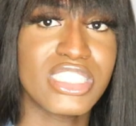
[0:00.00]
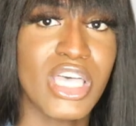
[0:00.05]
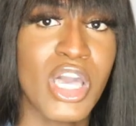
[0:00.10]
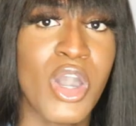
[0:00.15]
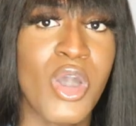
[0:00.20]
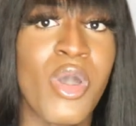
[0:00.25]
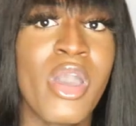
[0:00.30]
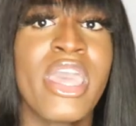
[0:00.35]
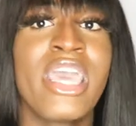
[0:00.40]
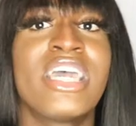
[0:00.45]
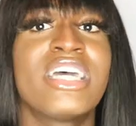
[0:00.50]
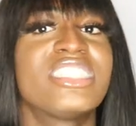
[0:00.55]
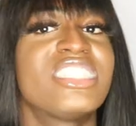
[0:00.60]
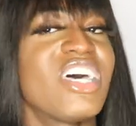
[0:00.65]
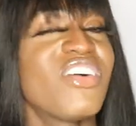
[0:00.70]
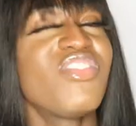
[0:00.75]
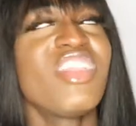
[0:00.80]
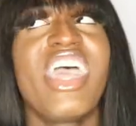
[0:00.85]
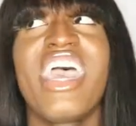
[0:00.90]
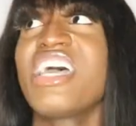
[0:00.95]
So,
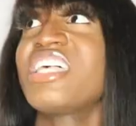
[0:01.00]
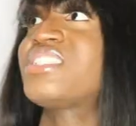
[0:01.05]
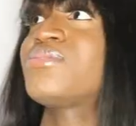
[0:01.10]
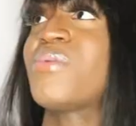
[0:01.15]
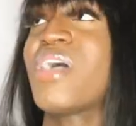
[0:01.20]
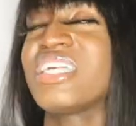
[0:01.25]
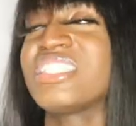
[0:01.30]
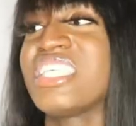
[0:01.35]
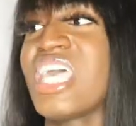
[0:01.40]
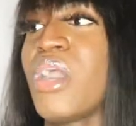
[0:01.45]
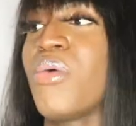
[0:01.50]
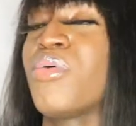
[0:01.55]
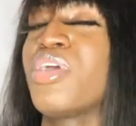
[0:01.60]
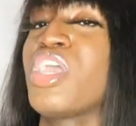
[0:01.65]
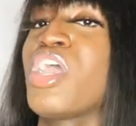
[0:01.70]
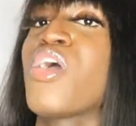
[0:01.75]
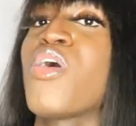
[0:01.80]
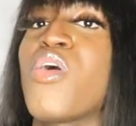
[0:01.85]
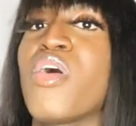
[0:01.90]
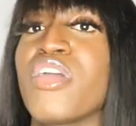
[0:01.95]
definitely expect that when
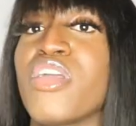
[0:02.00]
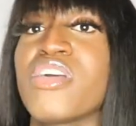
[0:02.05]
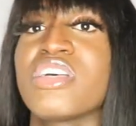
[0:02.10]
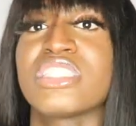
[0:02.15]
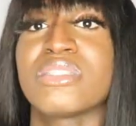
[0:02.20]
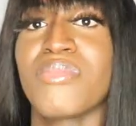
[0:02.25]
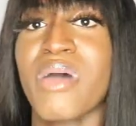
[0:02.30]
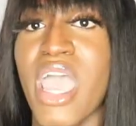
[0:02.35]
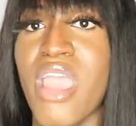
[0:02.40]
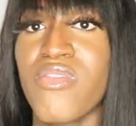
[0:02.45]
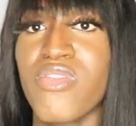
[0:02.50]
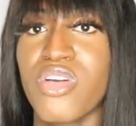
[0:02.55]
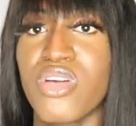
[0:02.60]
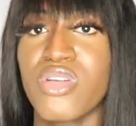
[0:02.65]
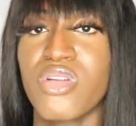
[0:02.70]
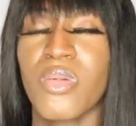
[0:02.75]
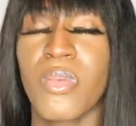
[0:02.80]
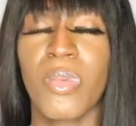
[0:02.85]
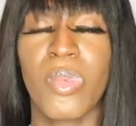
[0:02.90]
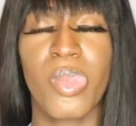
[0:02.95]
you're on your
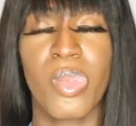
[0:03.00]
spiro